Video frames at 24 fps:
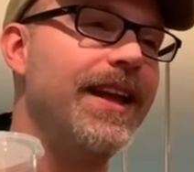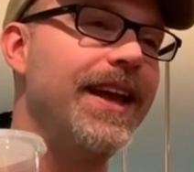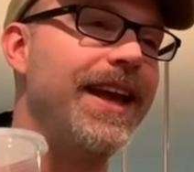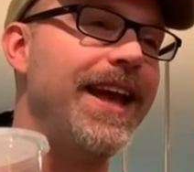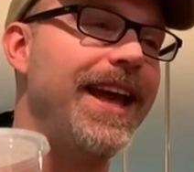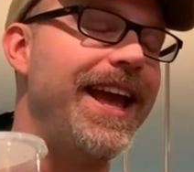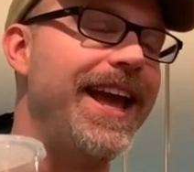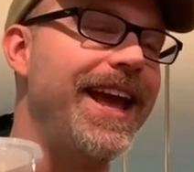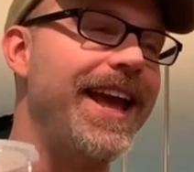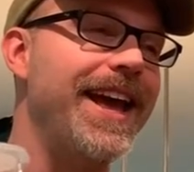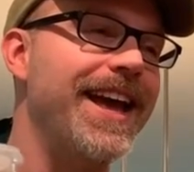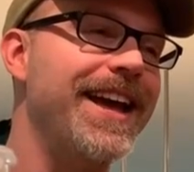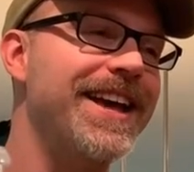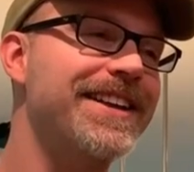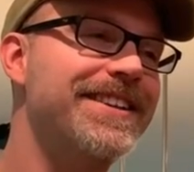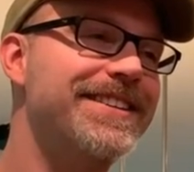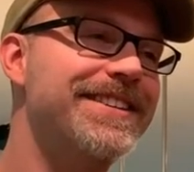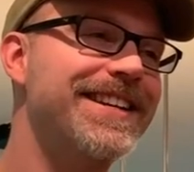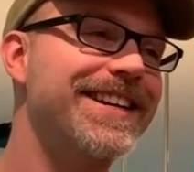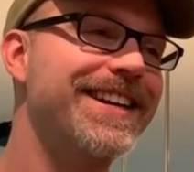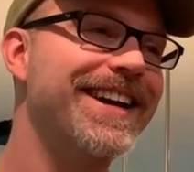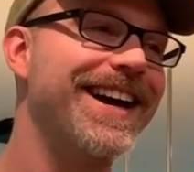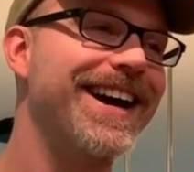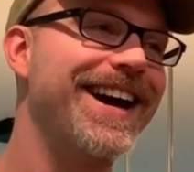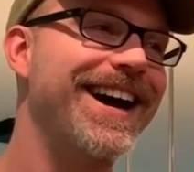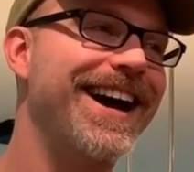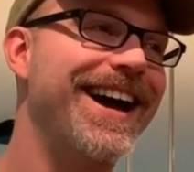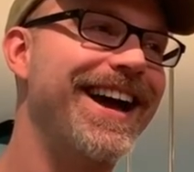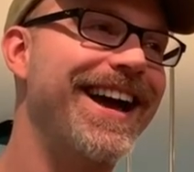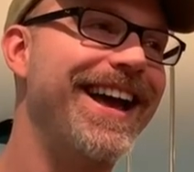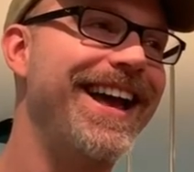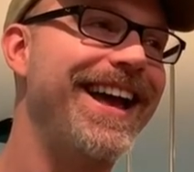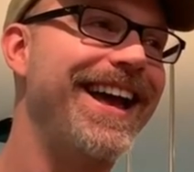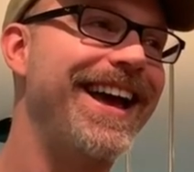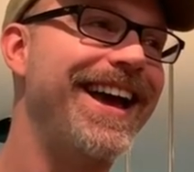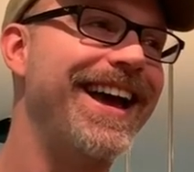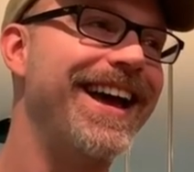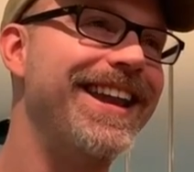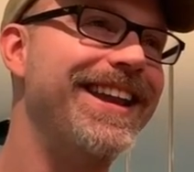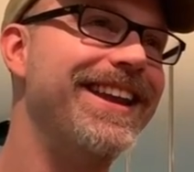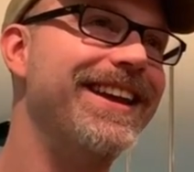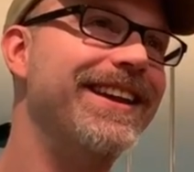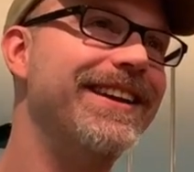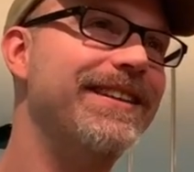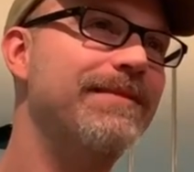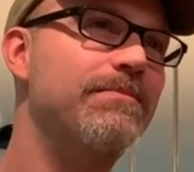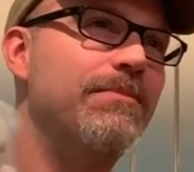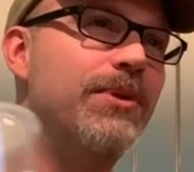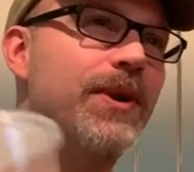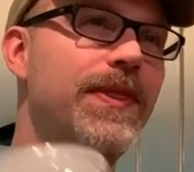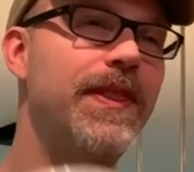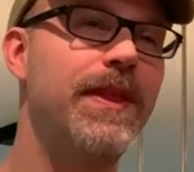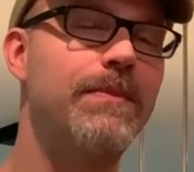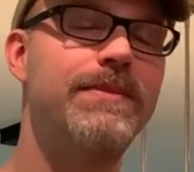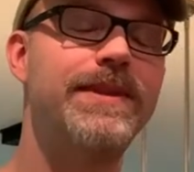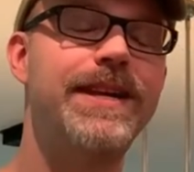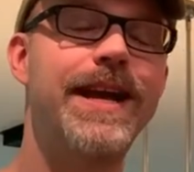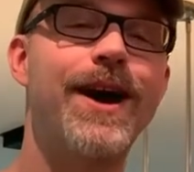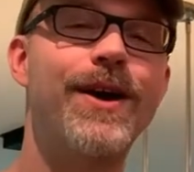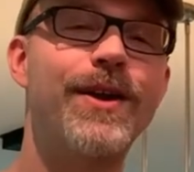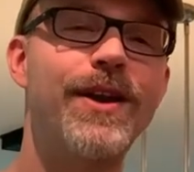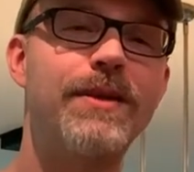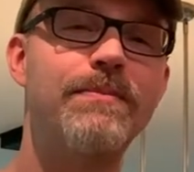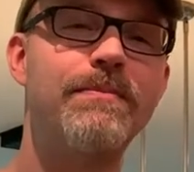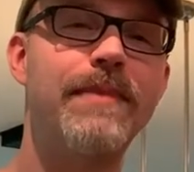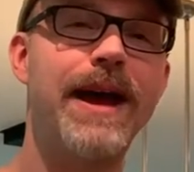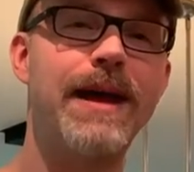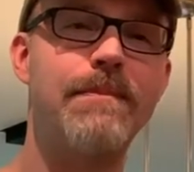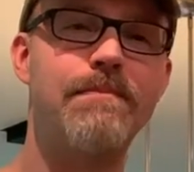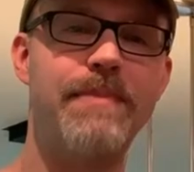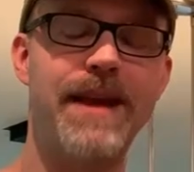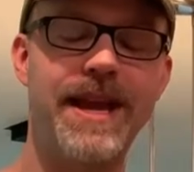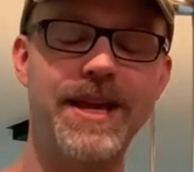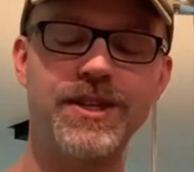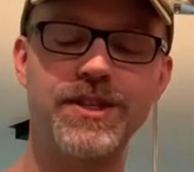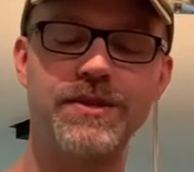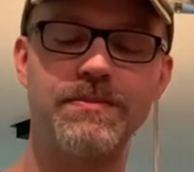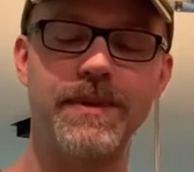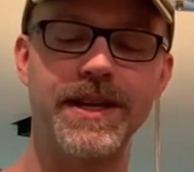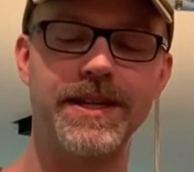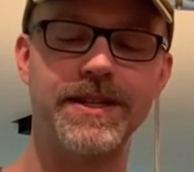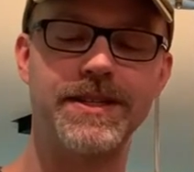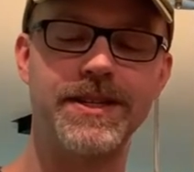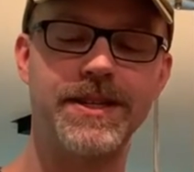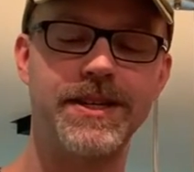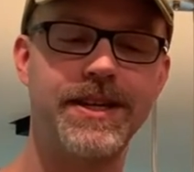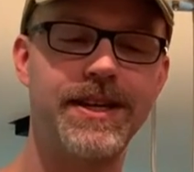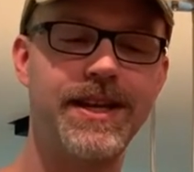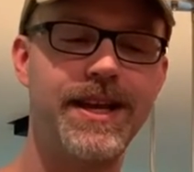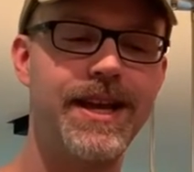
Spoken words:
and I had put them down in my basement